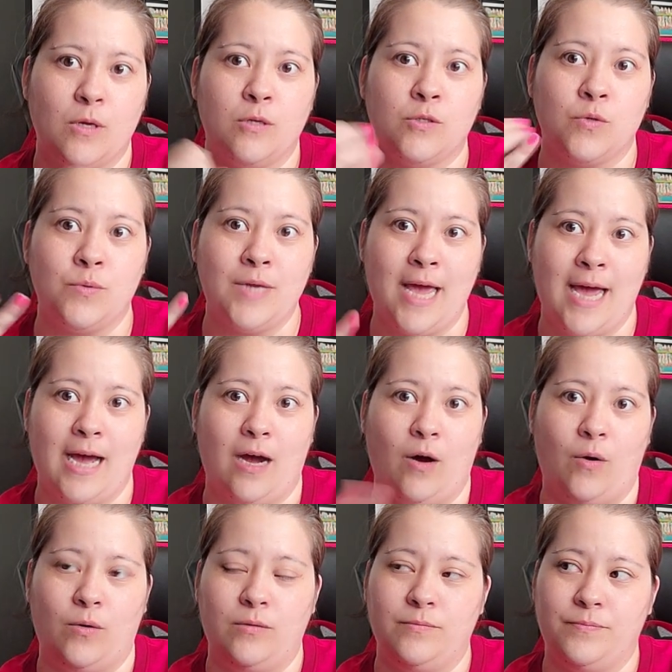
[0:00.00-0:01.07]
So
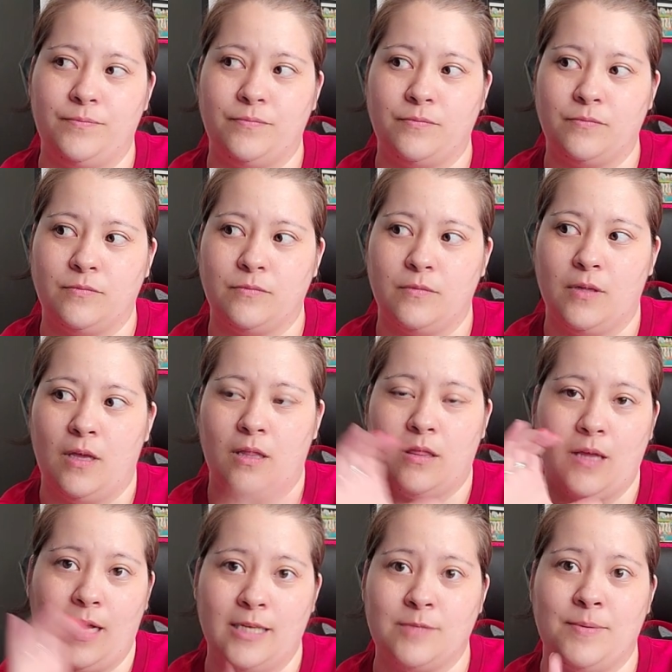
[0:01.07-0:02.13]
now,
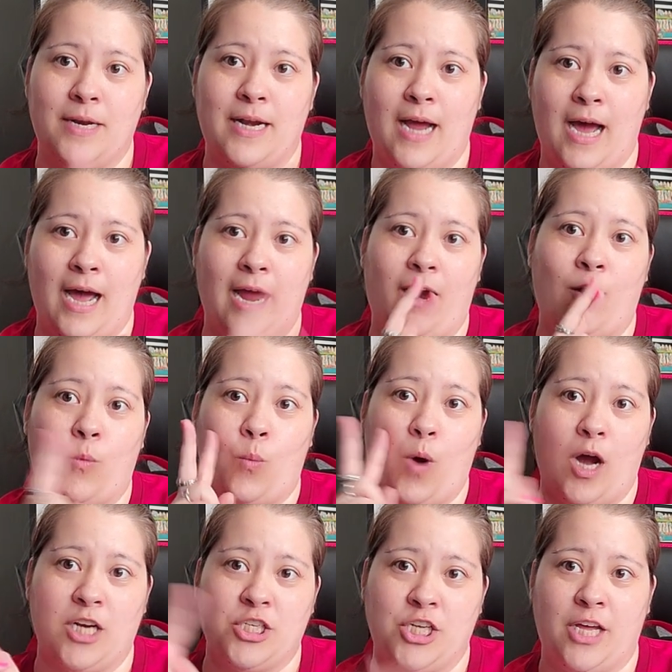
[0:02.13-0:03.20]
the husband and I are
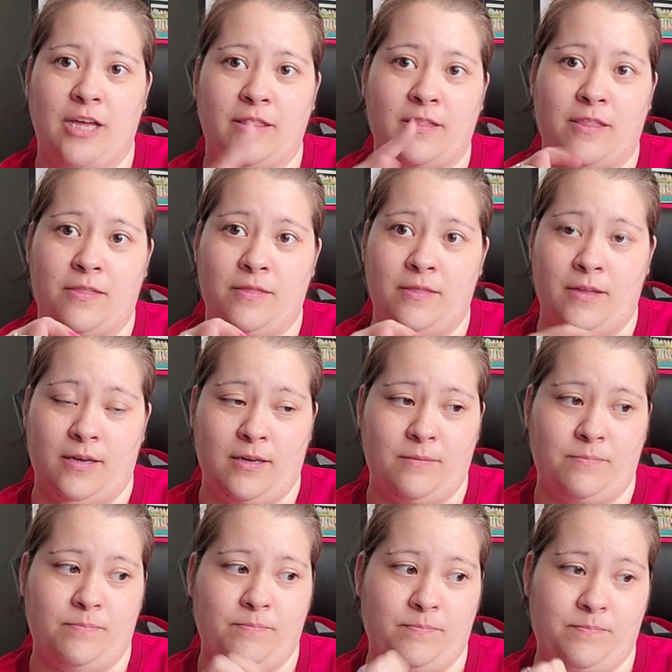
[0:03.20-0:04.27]
watching the
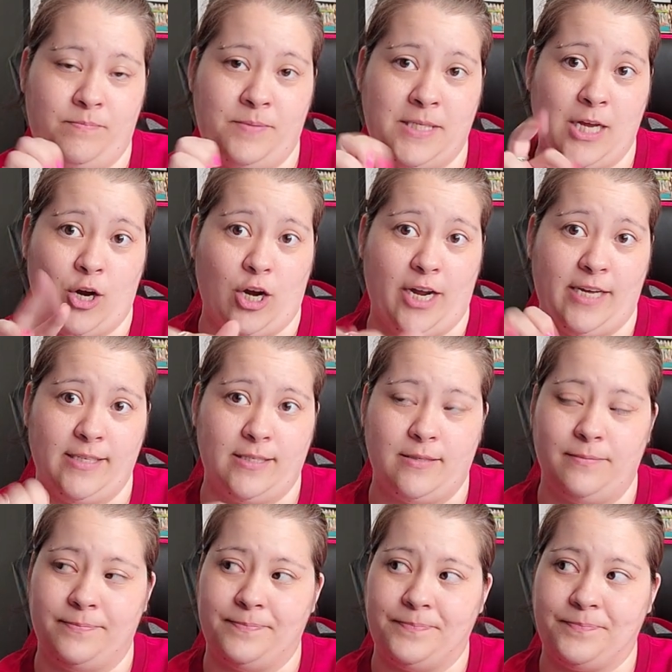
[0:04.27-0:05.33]
series.
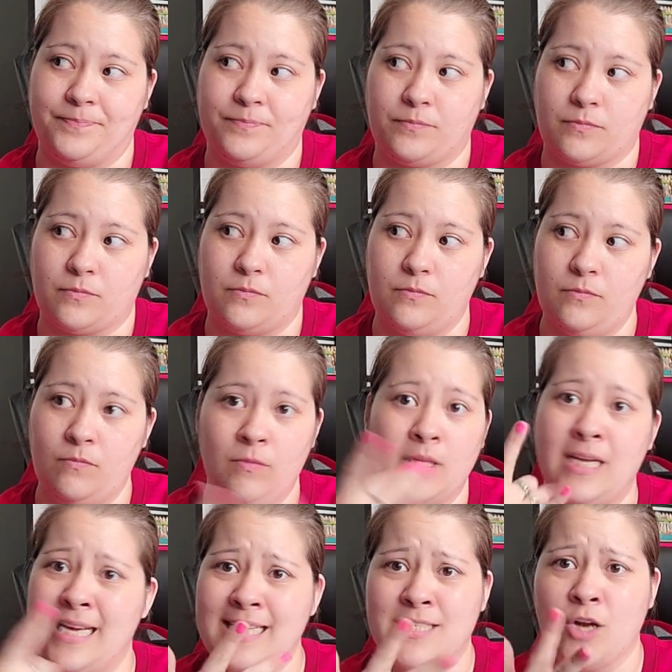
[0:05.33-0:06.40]

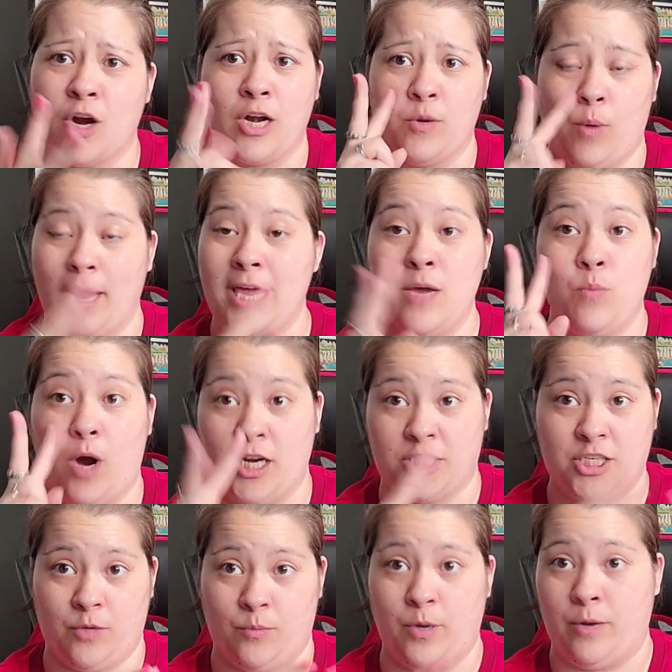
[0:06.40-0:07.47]
He's already, he watched
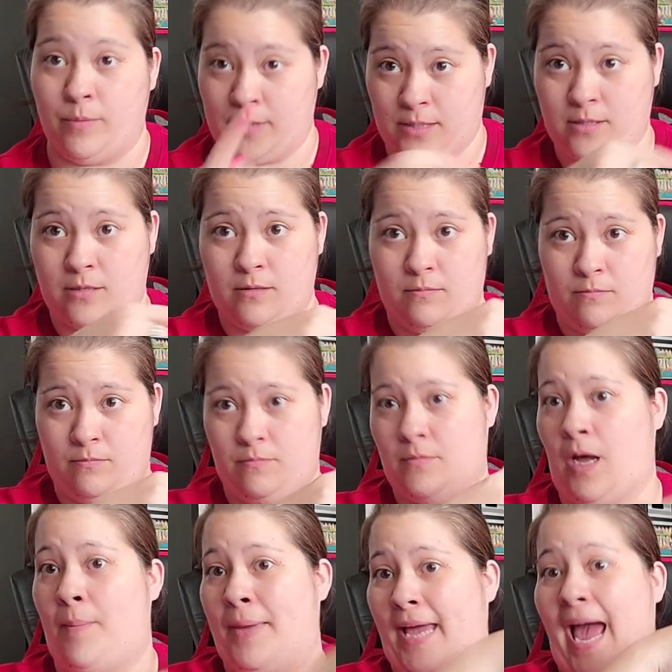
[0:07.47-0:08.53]
it when it was
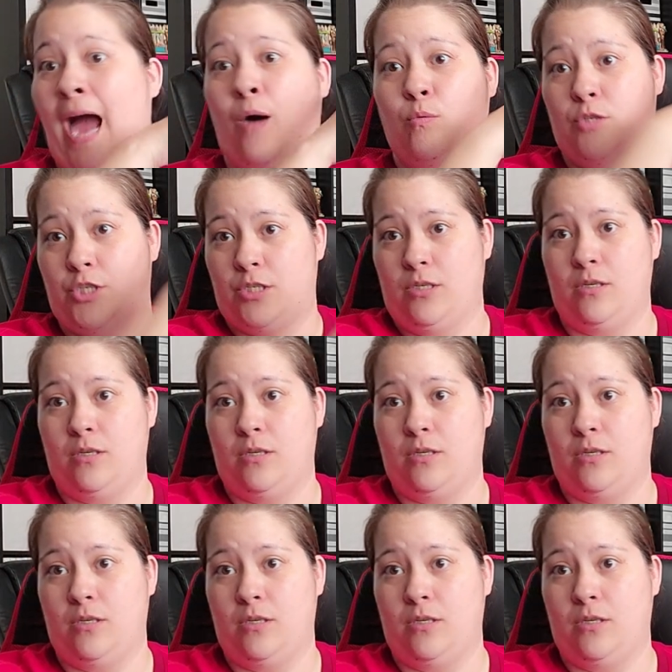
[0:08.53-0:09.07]
coming out.